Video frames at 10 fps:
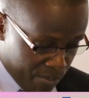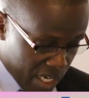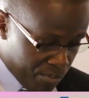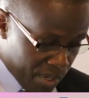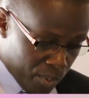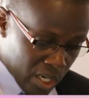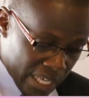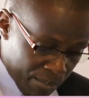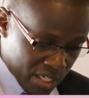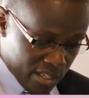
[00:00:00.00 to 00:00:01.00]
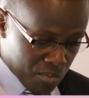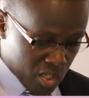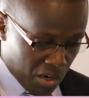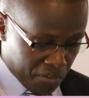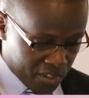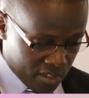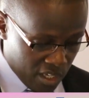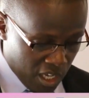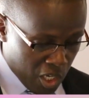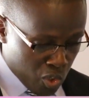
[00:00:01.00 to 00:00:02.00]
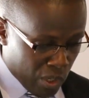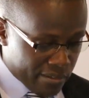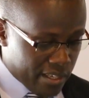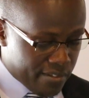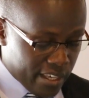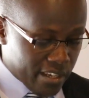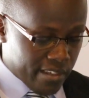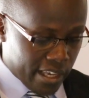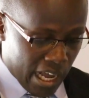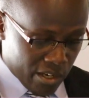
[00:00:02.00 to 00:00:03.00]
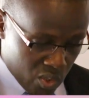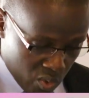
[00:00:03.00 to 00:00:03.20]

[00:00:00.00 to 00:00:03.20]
Many people limit themselves to what they think they can